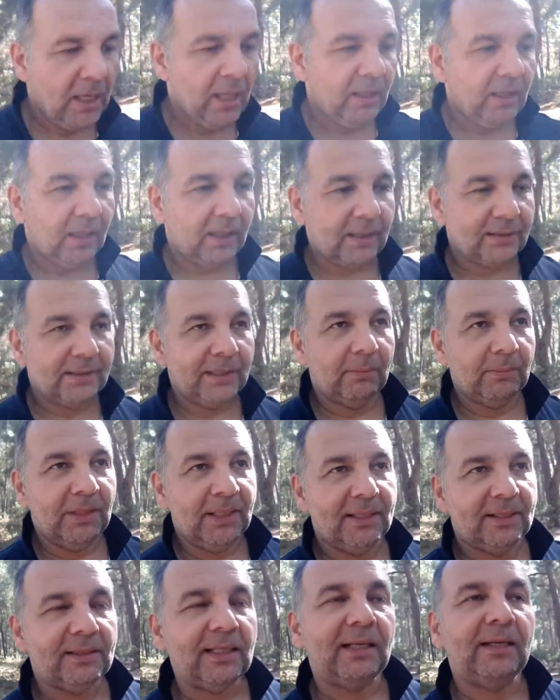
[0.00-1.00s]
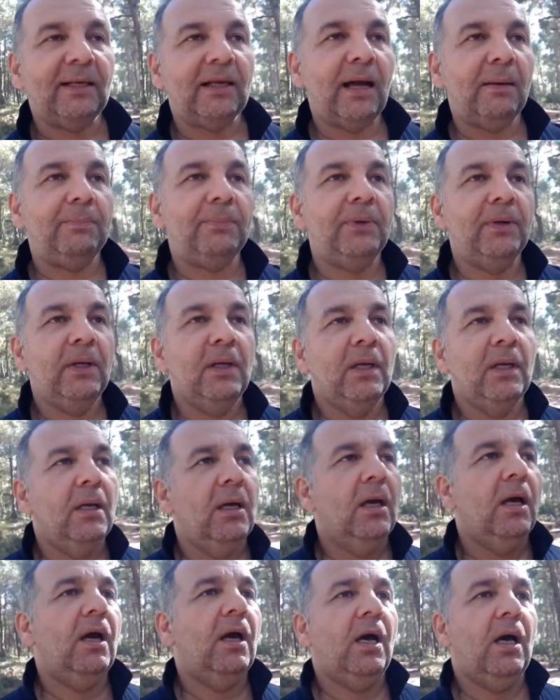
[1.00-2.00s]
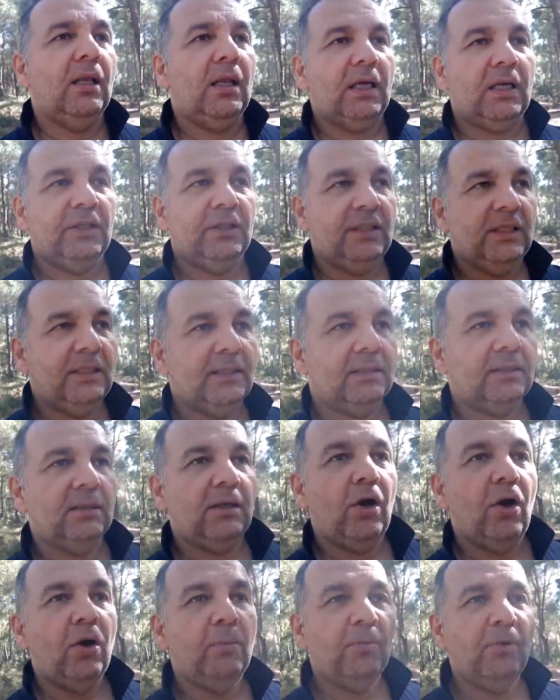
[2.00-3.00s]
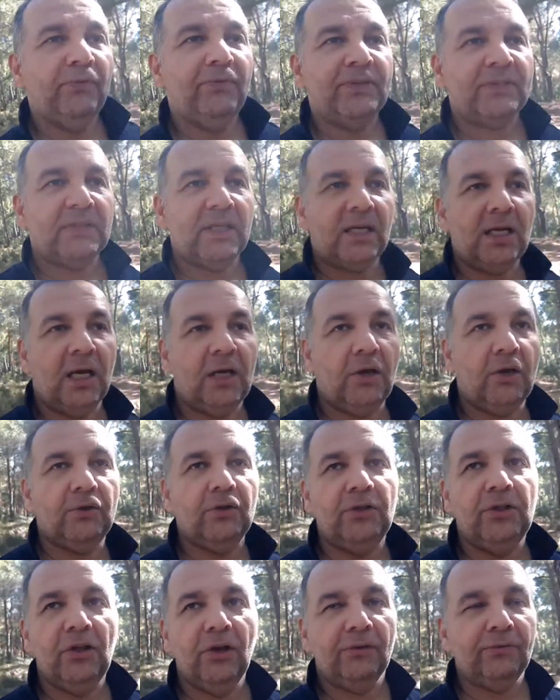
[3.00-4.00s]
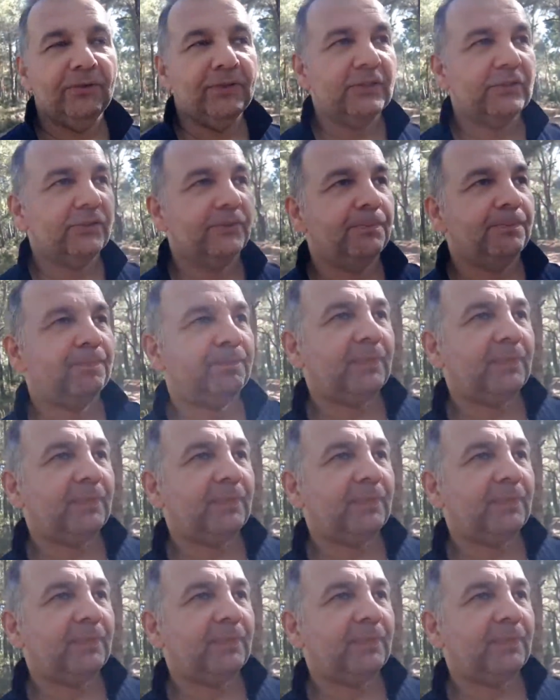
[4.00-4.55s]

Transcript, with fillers: Like I said, I'm going to set it up uh, like a decent home office, like I go to the office.